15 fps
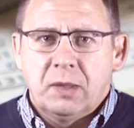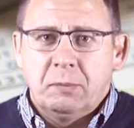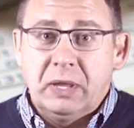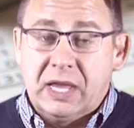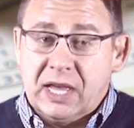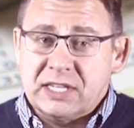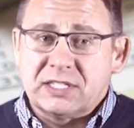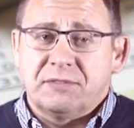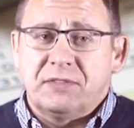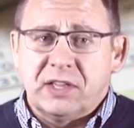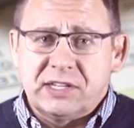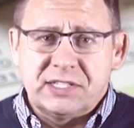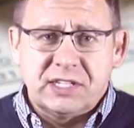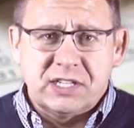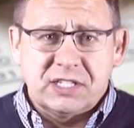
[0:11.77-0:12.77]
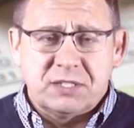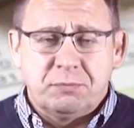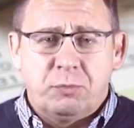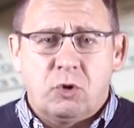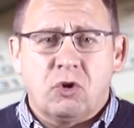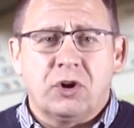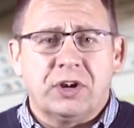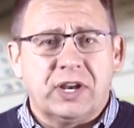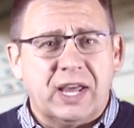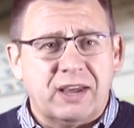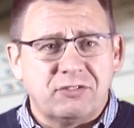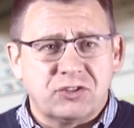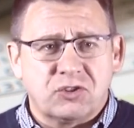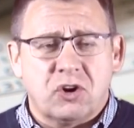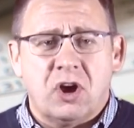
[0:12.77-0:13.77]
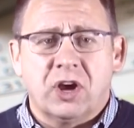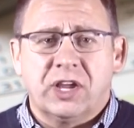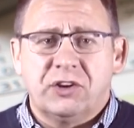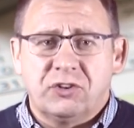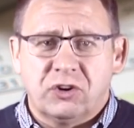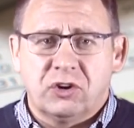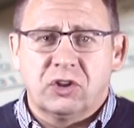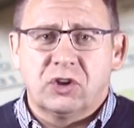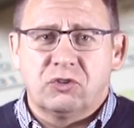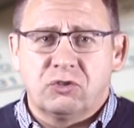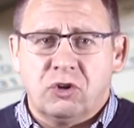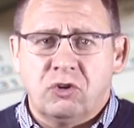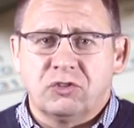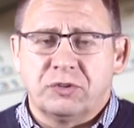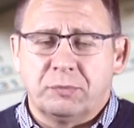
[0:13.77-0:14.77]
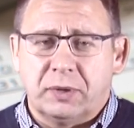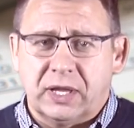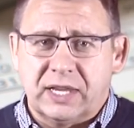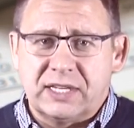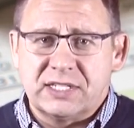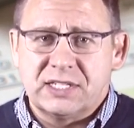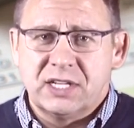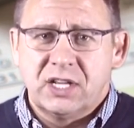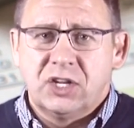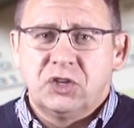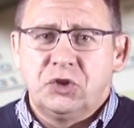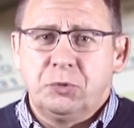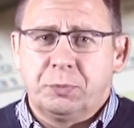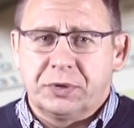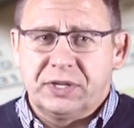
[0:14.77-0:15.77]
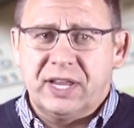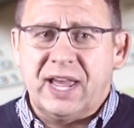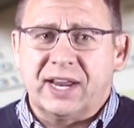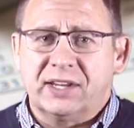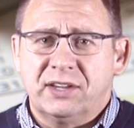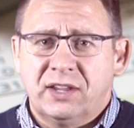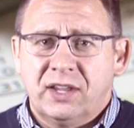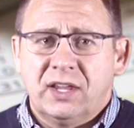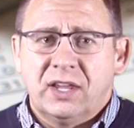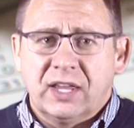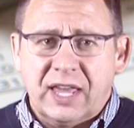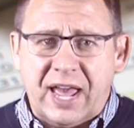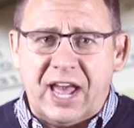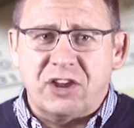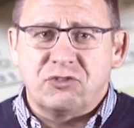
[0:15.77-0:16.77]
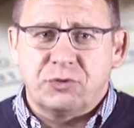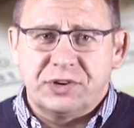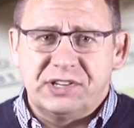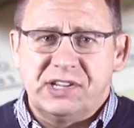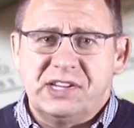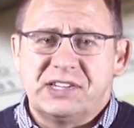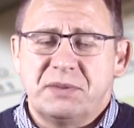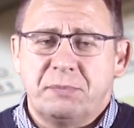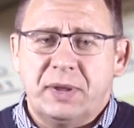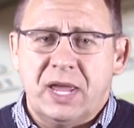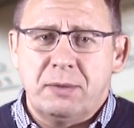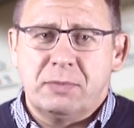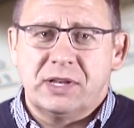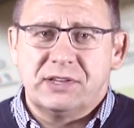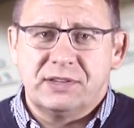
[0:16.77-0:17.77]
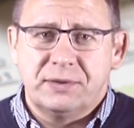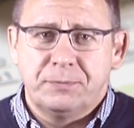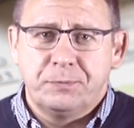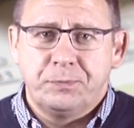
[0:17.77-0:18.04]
Because of this, it is important to have strong internal controls in place to protect cash receipts and payments.